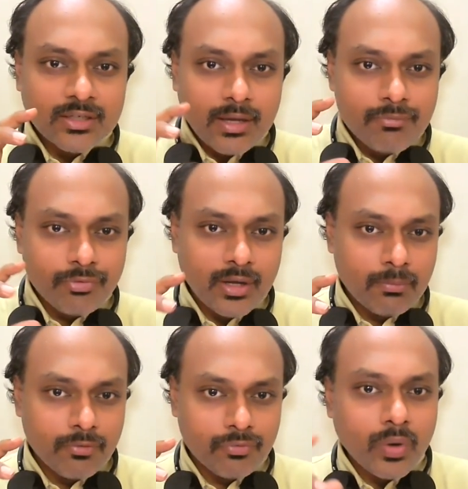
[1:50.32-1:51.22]
time frame
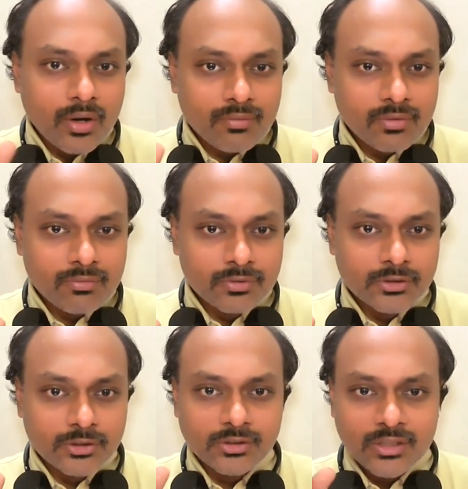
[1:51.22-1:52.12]
of 1 hour, which